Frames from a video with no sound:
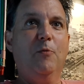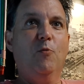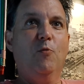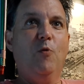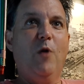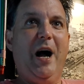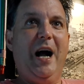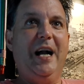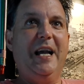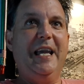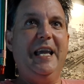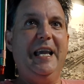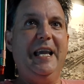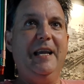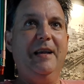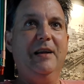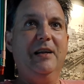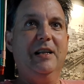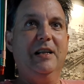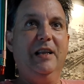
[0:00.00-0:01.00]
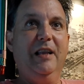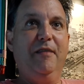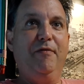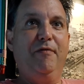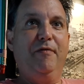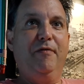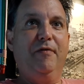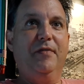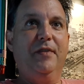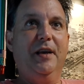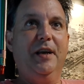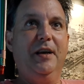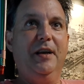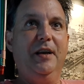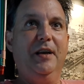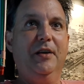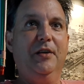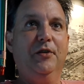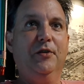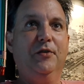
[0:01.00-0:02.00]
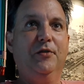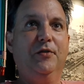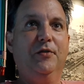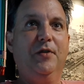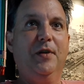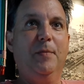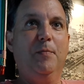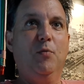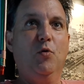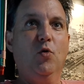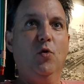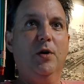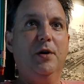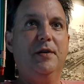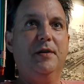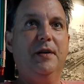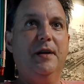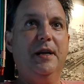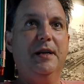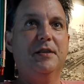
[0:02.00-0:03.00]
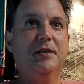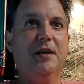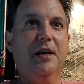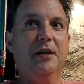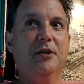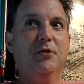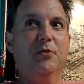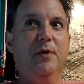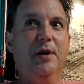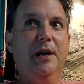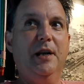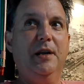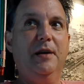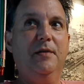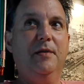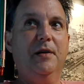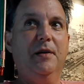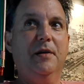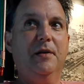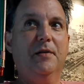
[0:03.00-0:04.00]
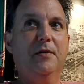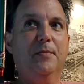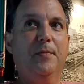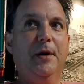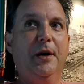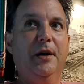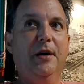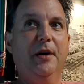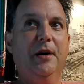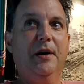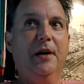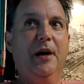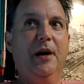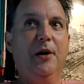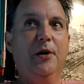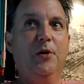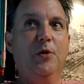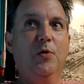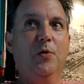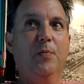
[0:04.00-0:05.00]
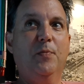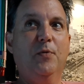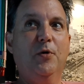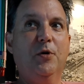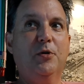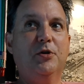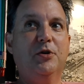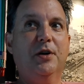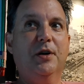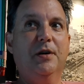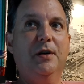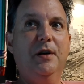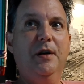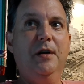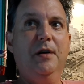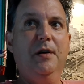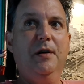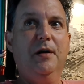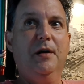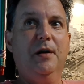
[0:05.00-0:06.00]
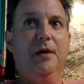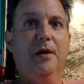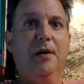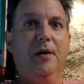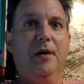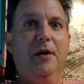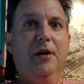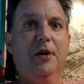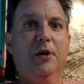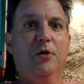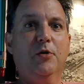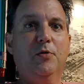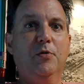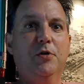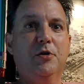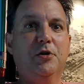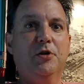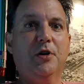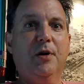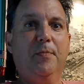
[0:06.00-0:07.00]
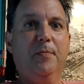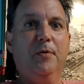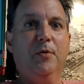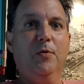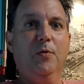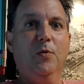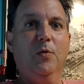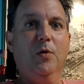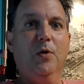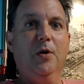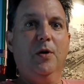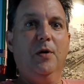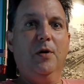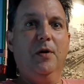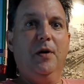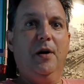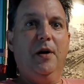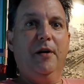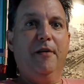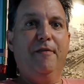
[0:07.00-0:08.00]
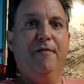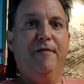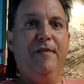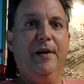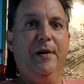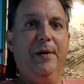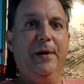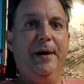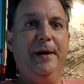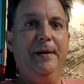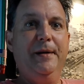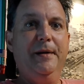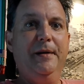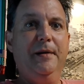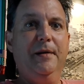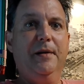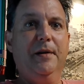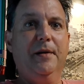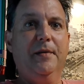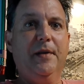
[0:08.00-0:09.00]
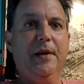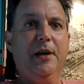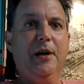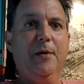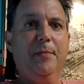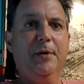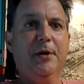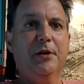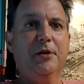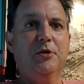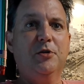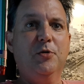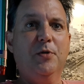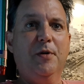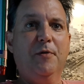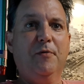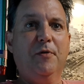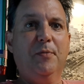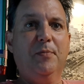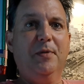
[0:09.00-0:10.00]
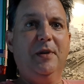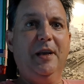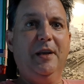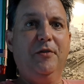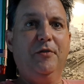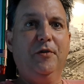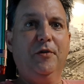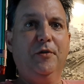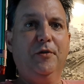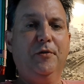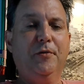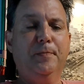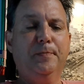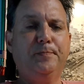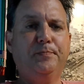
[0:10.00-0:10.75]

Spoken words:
rocky cliff that is the port at Santorini, depending on how you approach it, on a cruise ship or on a ferry. They come into two different places.